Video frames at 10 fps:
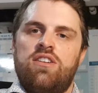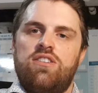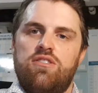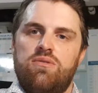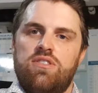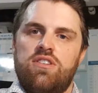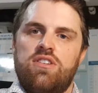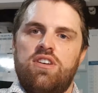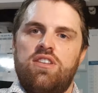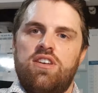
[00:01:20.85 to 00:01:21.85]
deal with it,
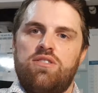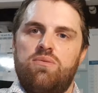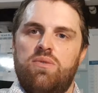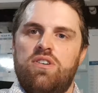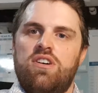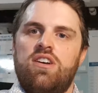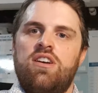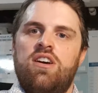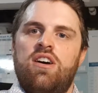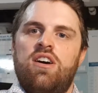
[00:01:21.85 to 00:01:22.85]
and that's why
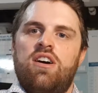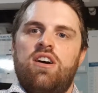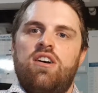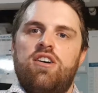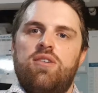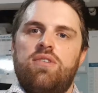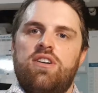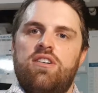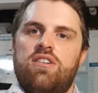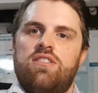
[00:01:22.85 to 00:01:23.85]
I
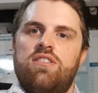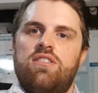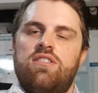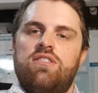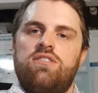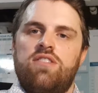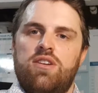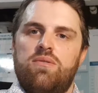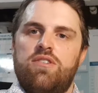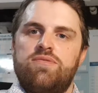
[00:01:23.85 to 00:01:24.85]
can't study
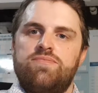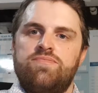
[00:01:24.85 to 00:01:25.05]
well.